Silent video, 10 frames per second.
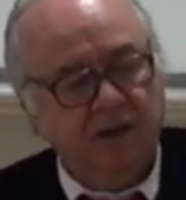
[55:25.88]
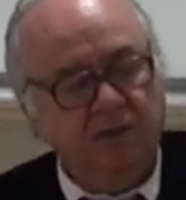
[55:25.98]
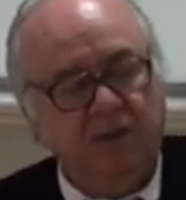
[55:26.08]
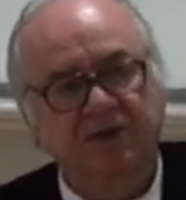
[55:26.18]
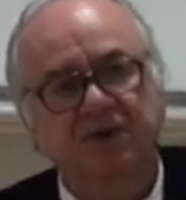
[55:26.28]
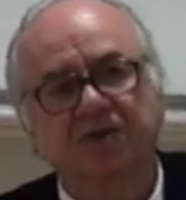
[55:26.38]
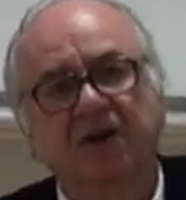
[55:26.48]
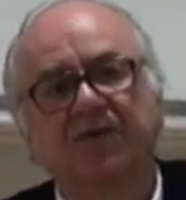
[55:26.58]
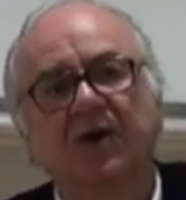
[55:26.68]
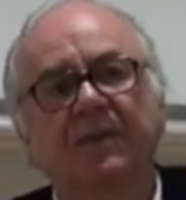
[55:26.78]
World
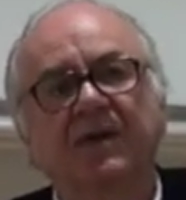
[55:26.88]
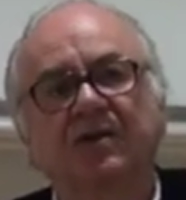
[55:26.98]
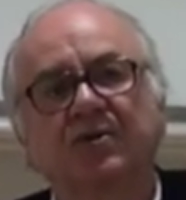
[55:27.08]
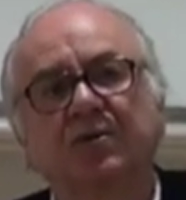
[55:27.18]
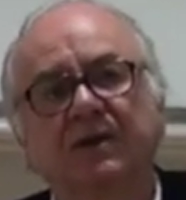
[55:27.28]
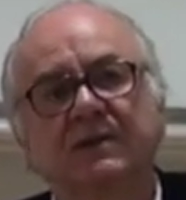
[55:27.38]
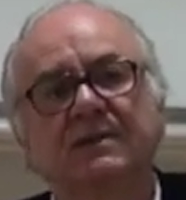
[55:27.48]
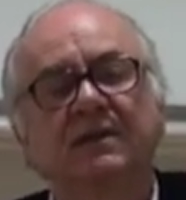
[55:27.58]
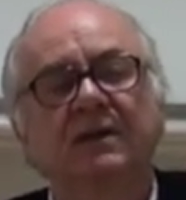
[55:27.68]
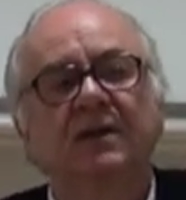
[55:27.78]
Social Forum in
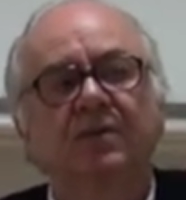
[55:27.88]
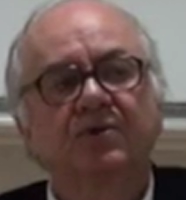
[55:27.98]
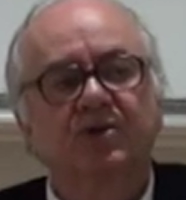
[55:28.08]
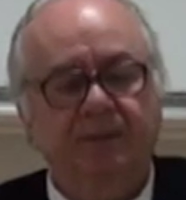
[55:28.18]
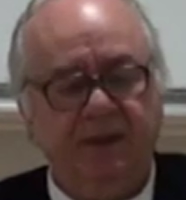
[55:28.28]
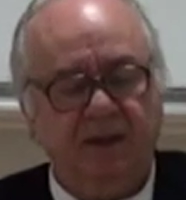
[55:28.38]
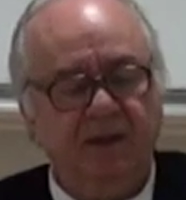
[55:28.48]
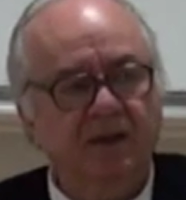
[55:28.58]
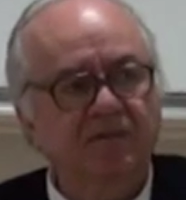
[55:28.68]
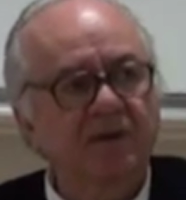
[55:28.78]
Tunis, which will be at the
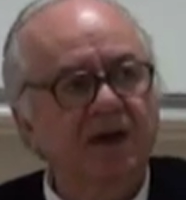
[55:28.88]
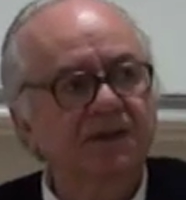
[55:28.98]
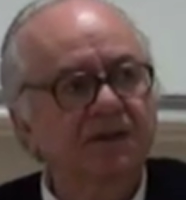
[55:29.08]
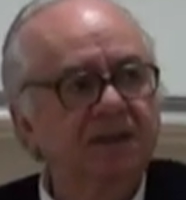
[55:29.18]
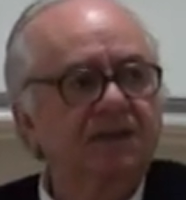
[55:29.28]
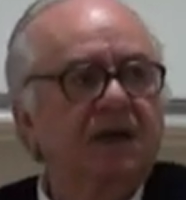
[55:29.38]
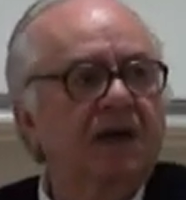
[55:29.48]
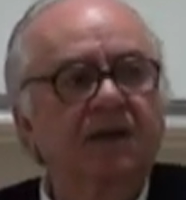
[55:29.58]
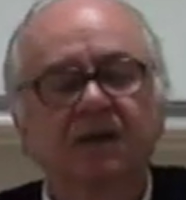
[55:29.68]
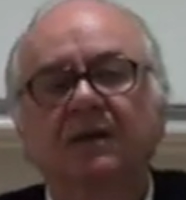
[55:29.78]
end of March. These
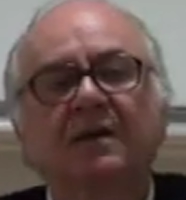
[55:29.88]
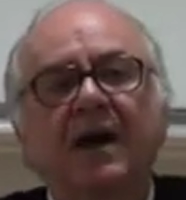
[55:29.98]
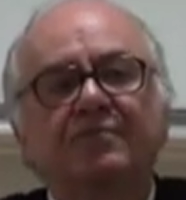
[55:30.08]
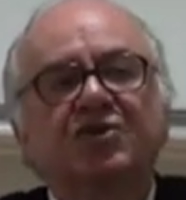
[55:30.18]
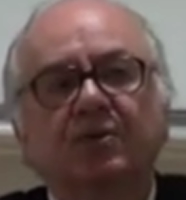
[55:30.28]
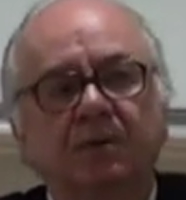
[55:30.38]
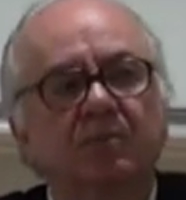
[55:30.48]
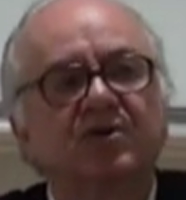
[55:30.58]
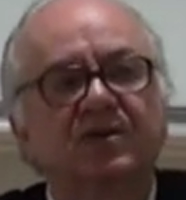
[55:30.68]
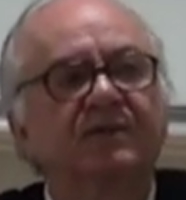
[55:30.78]
are, I'm sure,
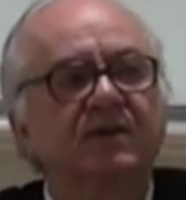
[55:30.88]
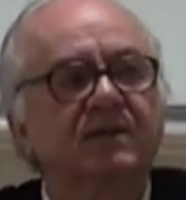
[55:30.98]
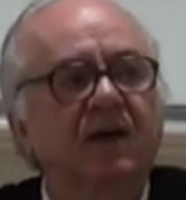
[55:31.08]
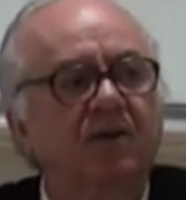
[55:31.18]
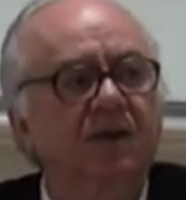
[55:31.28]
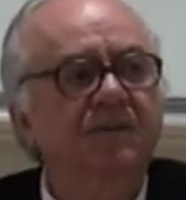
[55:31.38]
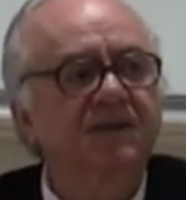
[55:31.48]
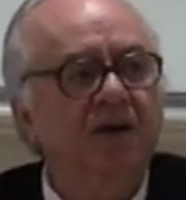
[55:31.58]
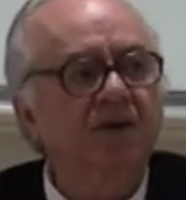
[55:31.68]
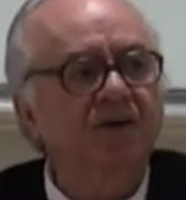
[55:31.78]
most of these
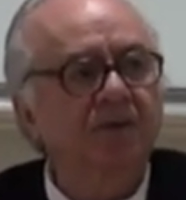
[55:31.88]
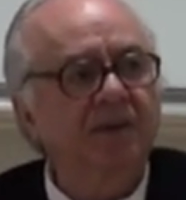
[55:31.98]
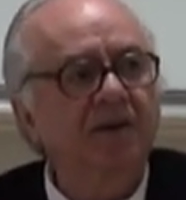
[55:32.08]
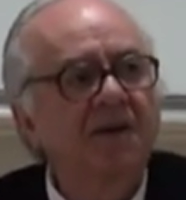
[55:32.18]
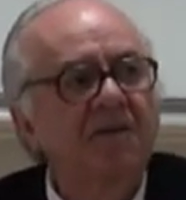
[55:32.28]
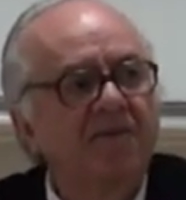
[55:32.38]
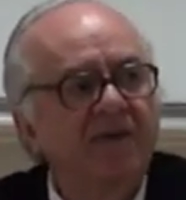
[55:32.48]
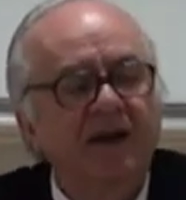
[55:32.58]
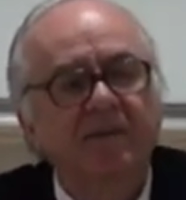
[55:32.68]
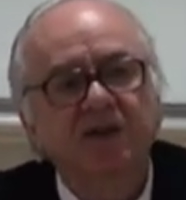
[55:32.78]
dichotomies are going to be
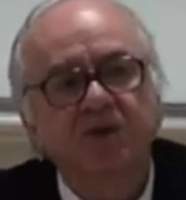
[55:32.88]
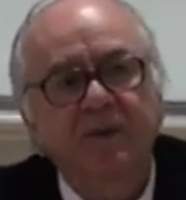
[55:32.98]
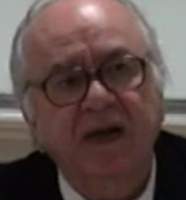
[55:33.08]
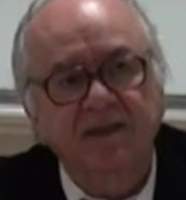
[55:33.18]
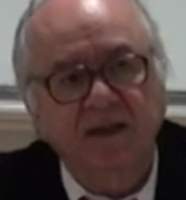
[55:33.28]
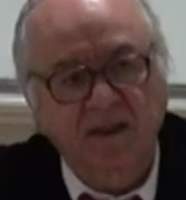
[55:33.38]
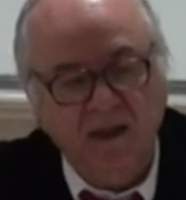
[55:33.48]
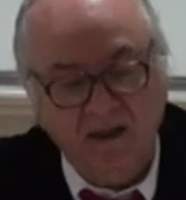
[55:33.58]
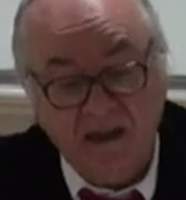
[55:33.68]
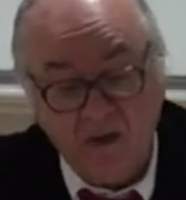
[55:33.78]
very much present
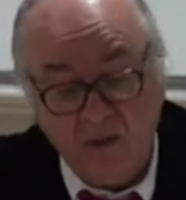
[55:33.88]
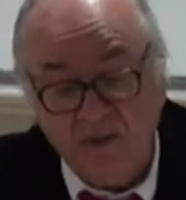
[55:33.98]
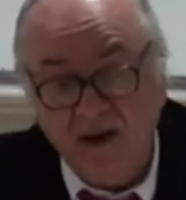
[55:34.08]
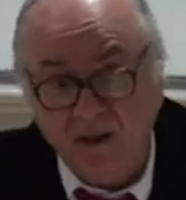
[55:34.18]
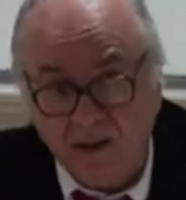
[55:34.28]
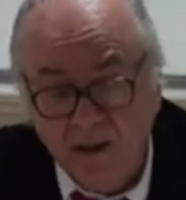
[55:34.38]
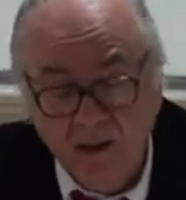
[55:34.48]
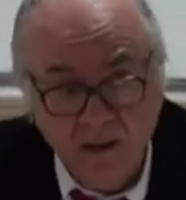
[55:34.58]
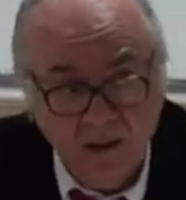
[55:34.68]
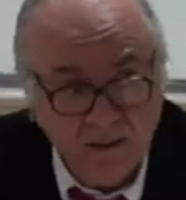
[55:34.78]
there. They are already,
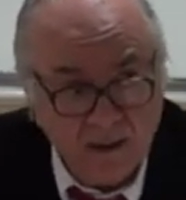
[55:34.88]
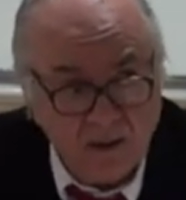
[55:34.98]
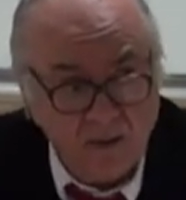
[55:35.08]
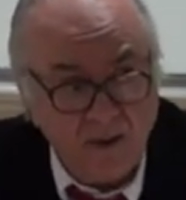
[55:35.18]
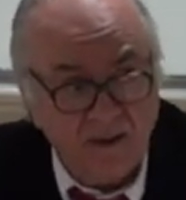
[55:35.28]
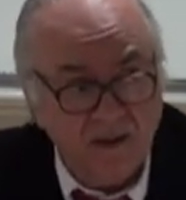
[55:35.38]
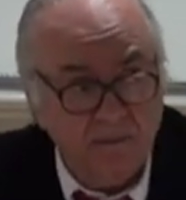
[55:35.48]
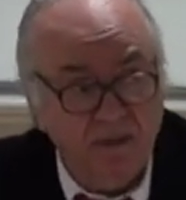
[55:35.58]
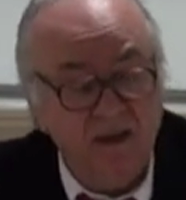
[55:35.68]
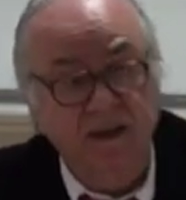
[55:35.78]
they are already
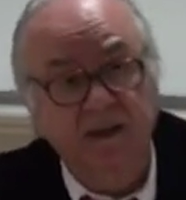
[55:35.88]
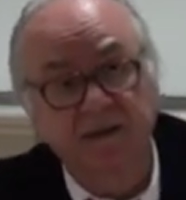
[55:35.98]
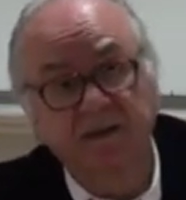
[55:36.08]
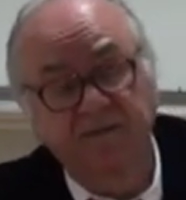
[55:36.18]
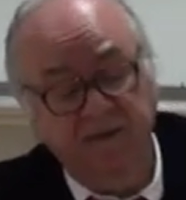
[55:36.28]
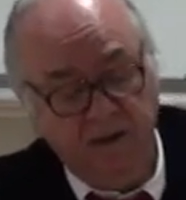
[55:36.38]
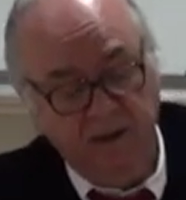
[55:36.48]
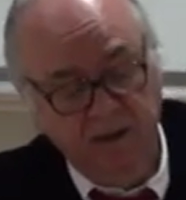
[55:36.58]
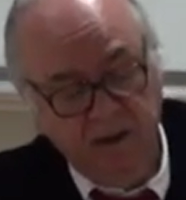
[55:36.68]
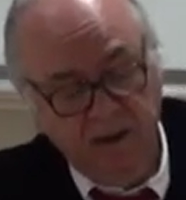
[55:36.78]
burning the
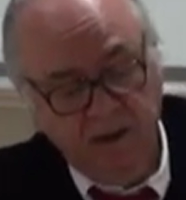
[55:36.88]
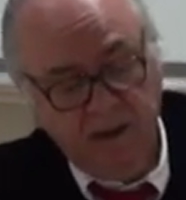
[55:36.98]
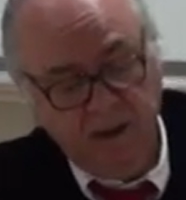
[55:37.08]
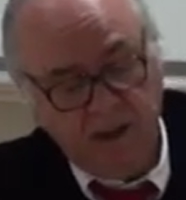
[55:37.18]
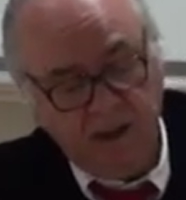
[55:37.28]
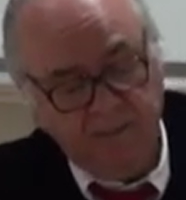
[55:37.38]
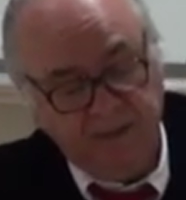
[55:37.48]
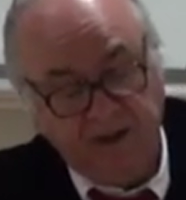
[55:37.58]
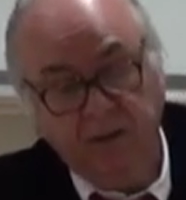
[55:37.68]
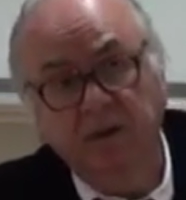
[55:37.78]
film, uh,
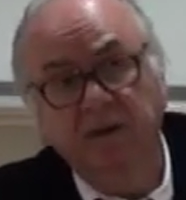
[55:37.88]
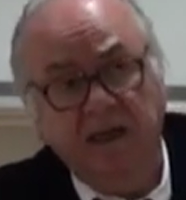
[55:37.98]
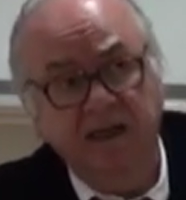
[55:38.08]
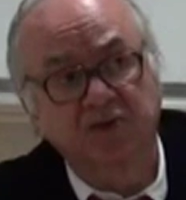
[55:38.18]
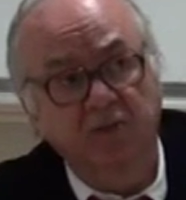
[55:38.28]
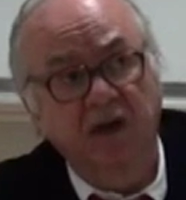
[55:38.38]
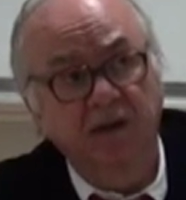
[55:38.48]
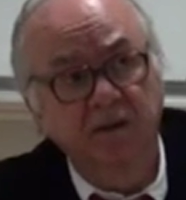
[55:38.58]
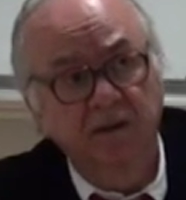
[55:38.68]
particularly the last one,